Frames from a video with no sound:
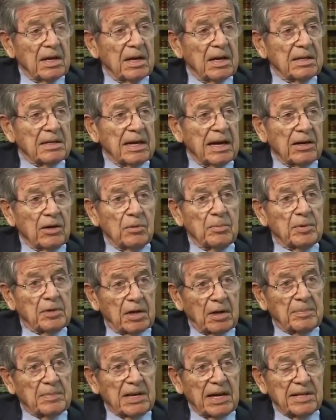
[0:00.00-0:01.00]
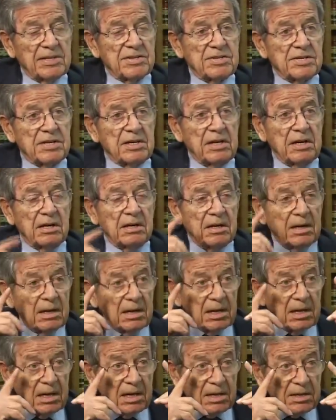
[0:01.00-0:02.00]
and that opened up that seat.
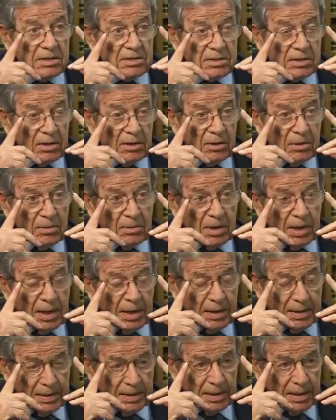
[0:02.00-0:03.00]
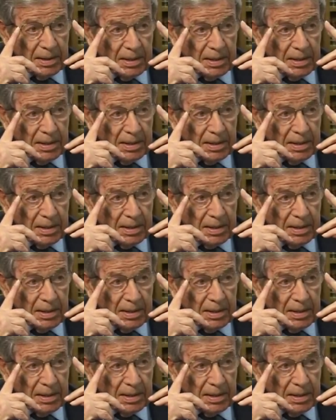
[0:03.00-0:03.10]
So uh,